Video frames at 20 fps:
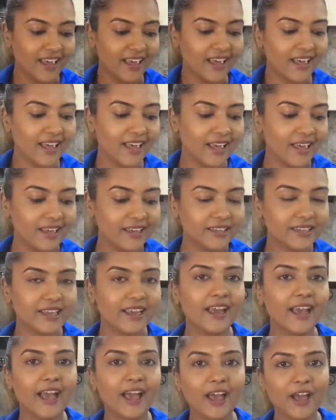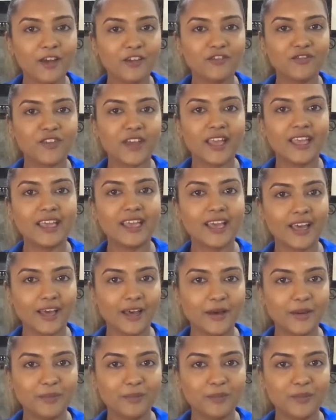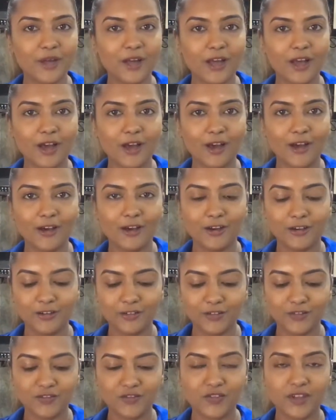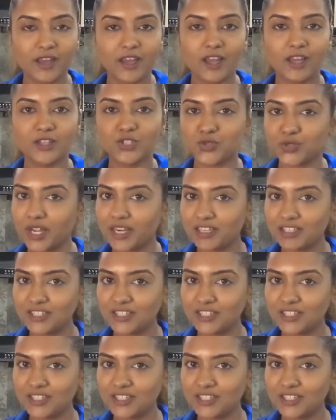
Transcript: And half a cup of shredded